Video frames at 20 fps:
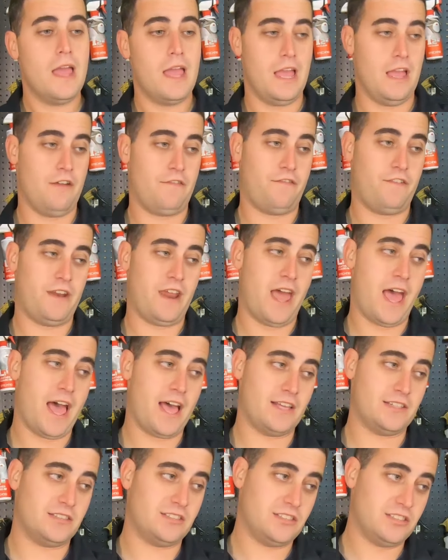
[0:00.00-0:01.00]
If it
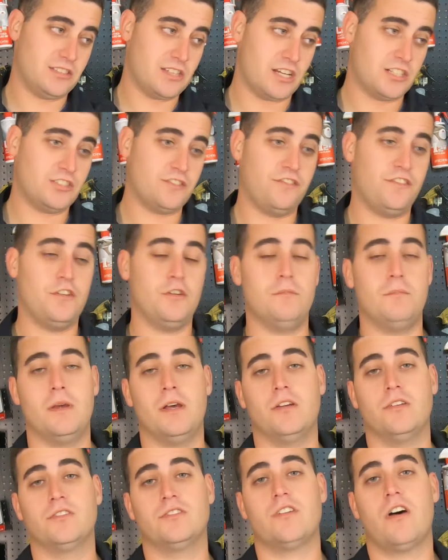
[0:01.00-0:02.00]
has such few
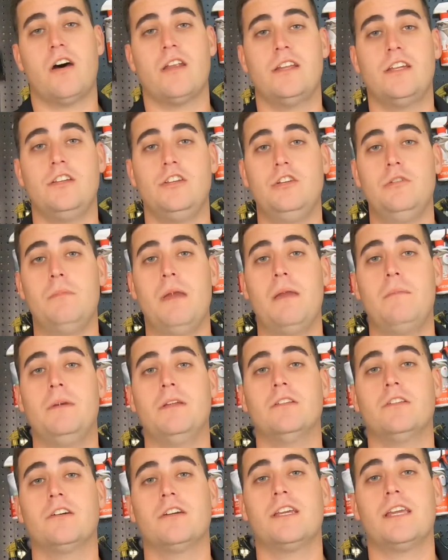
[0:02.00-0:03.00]
mils on it, you may
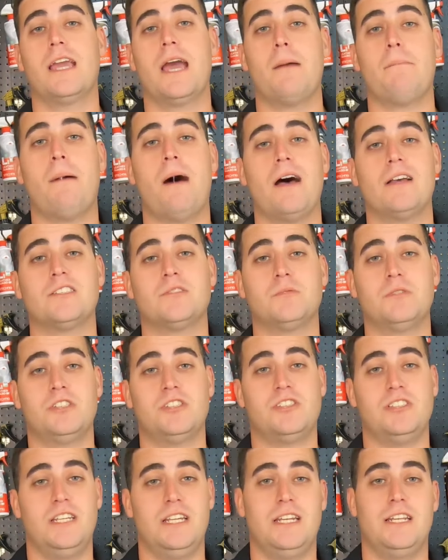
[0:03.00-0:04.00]
be looking at possibly
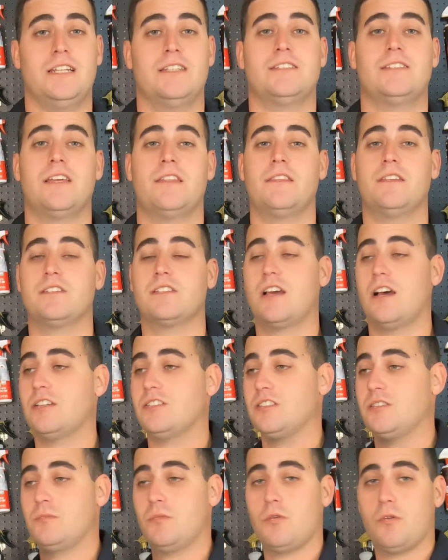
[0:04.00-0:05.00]
just needing to send this
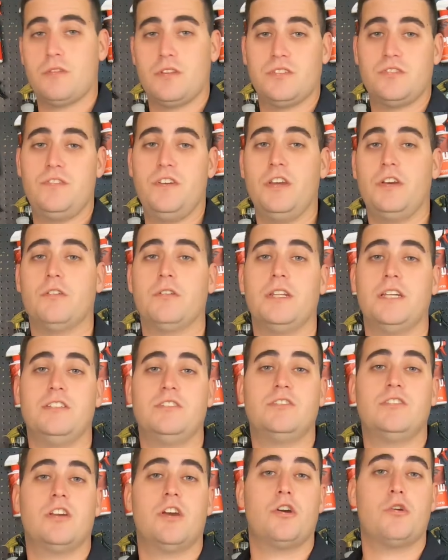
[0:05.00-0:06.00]
customer, or this vehicle
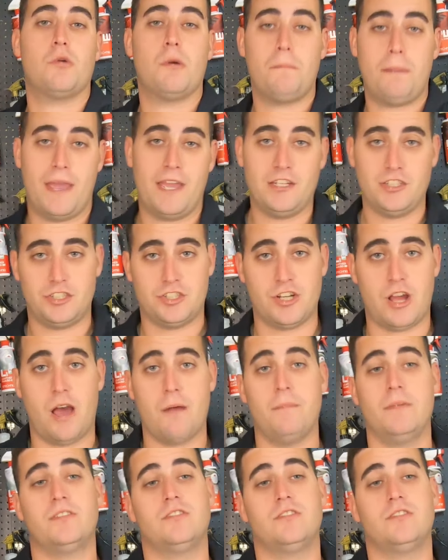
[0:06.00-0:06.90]
needs to go to a paint shop.